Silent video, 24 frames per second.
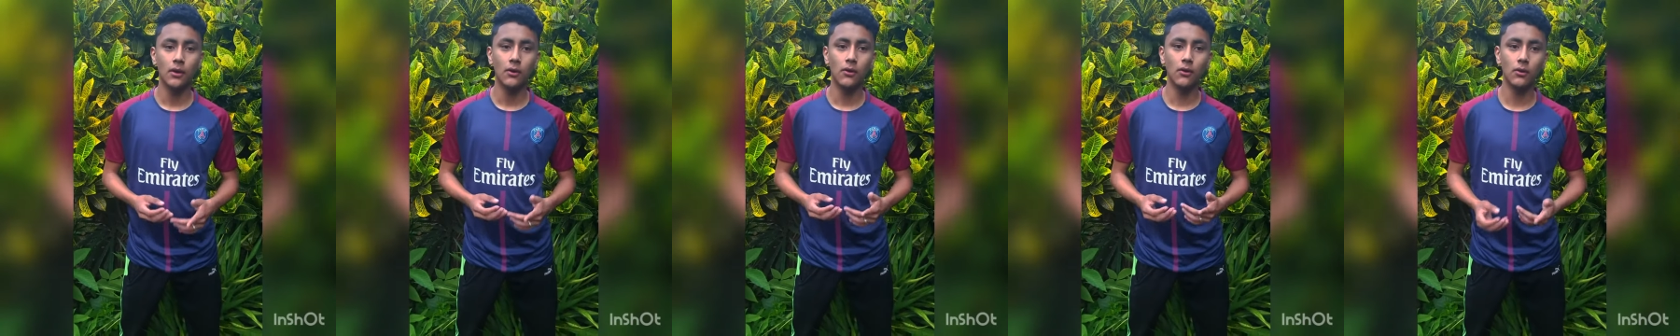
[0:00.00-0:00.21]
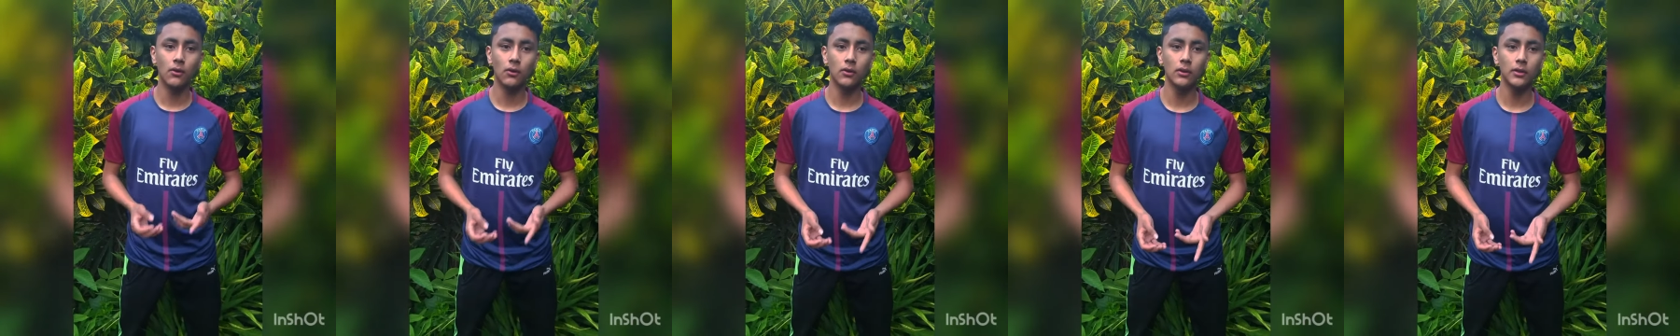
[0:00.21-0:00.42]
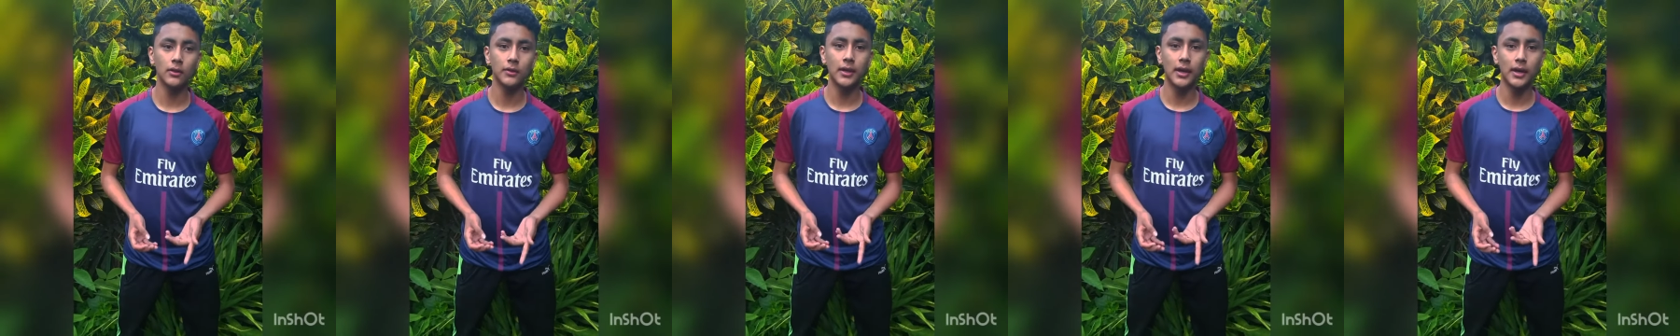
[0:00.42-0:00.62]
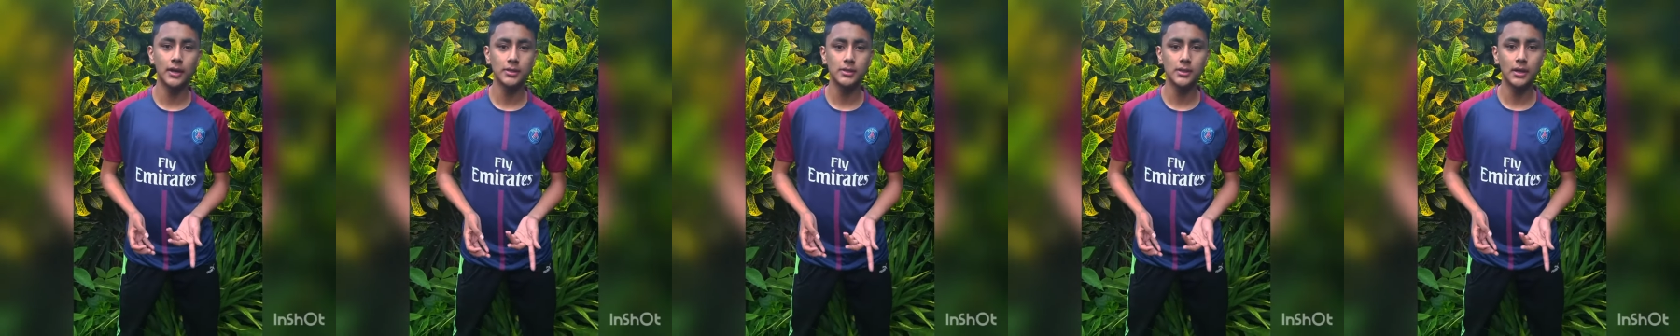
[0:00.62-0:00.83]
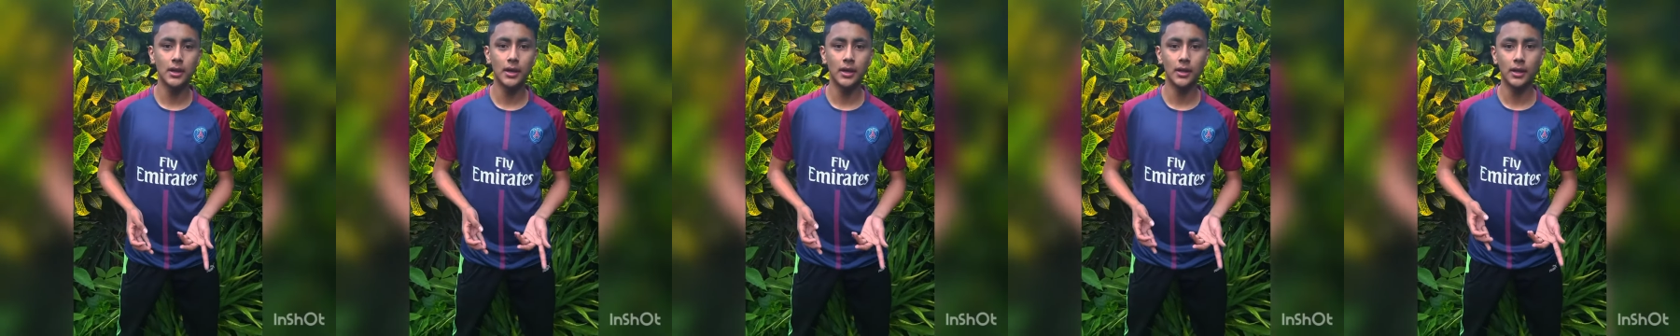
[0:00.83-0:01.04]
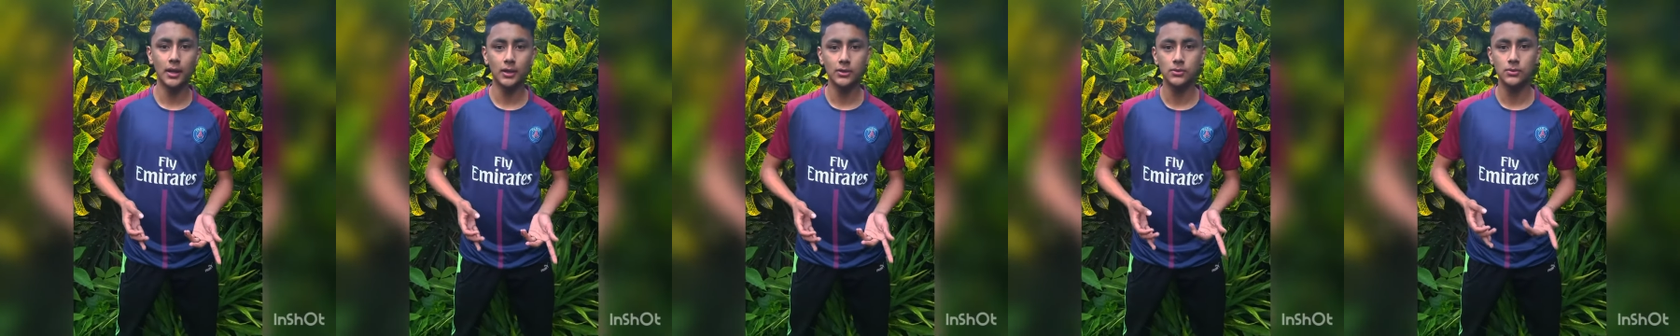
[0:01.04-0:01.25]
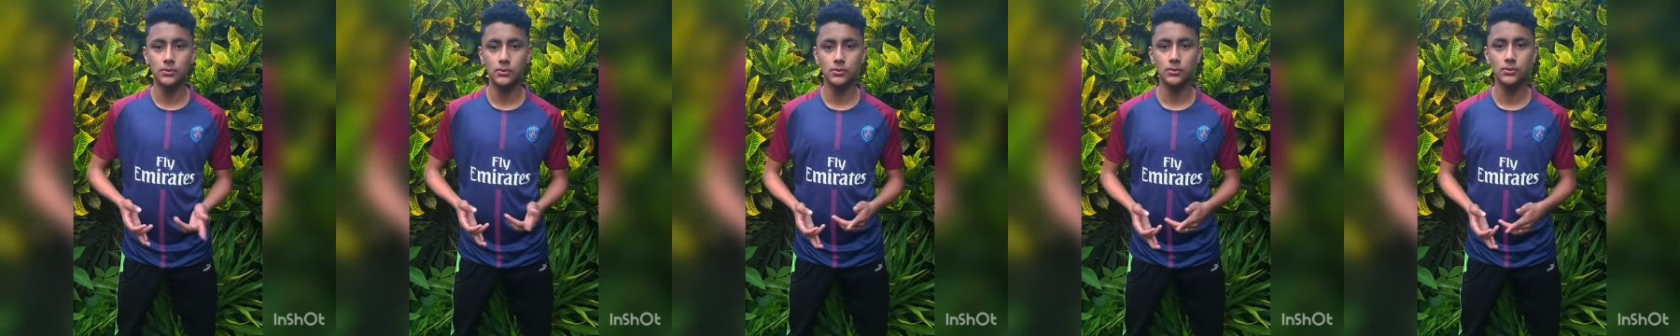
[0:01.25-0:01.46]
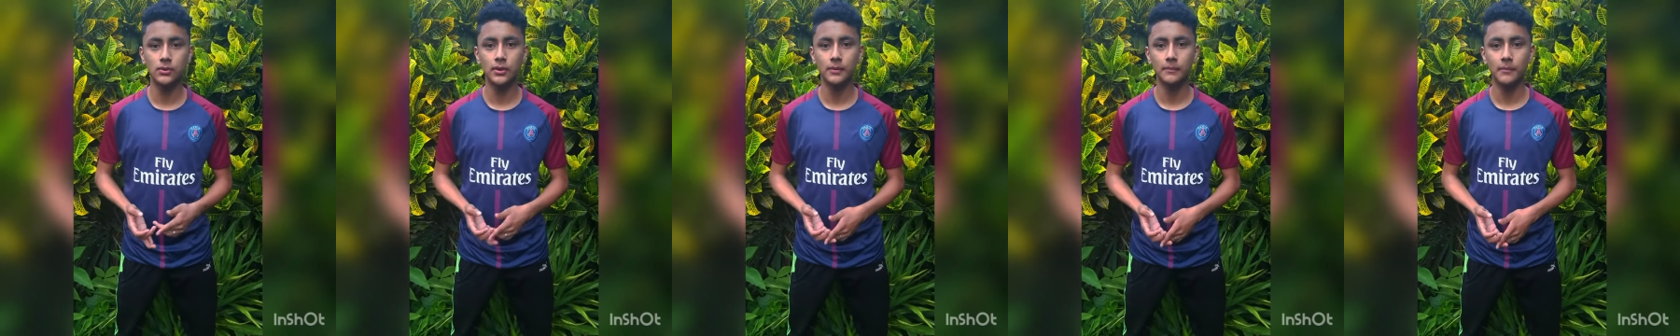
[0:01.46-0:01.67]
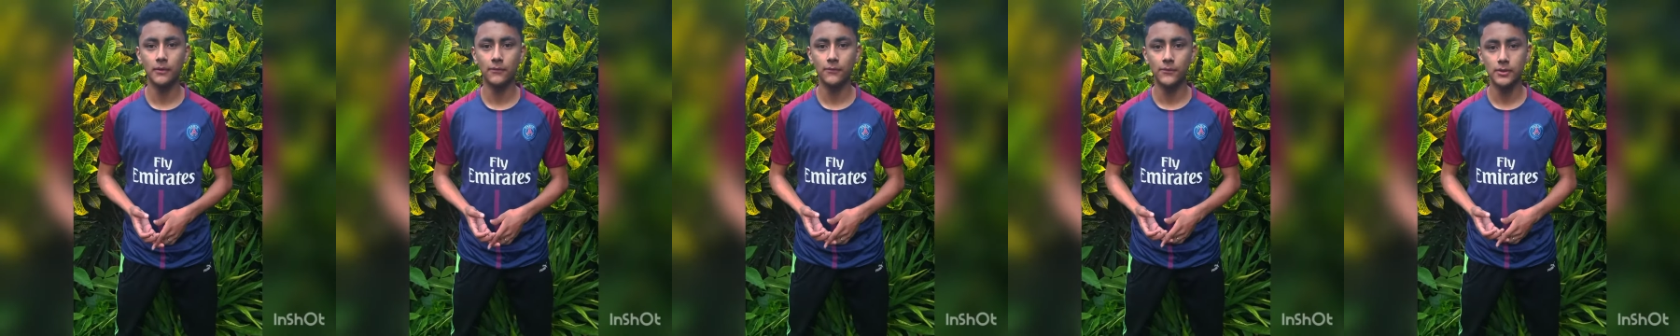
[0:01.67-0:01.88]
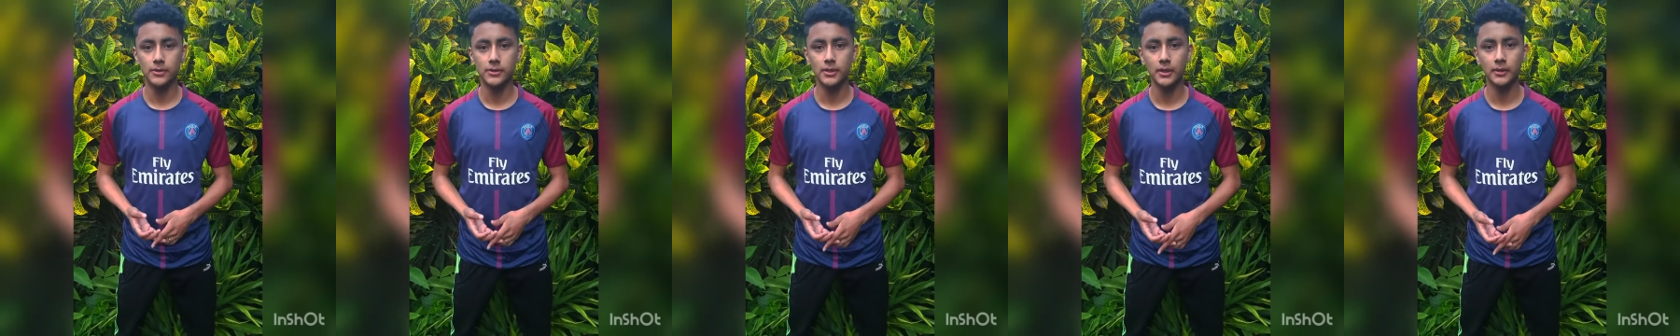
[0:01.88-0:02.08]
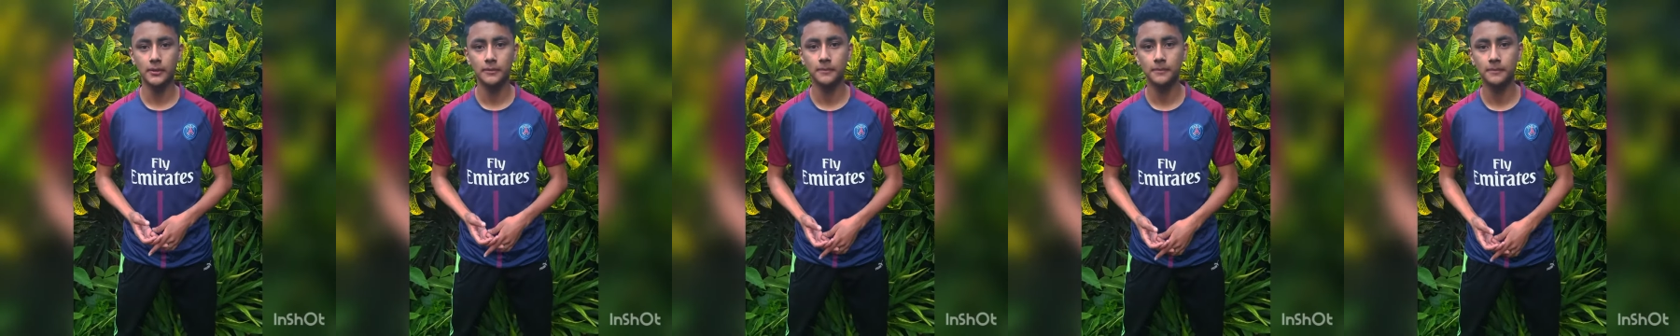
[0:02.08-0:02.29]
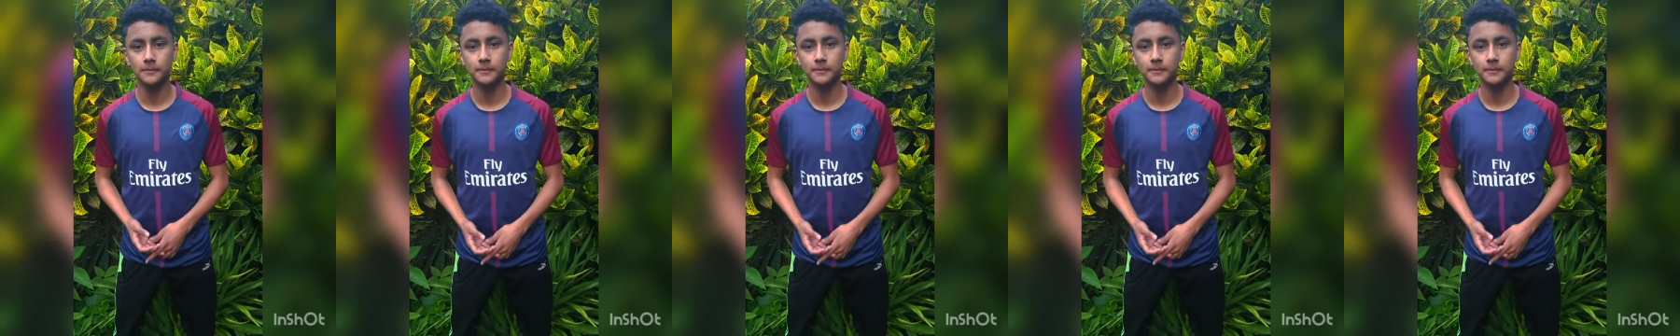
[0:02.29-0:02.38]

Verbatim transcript: all that I like to do in my free time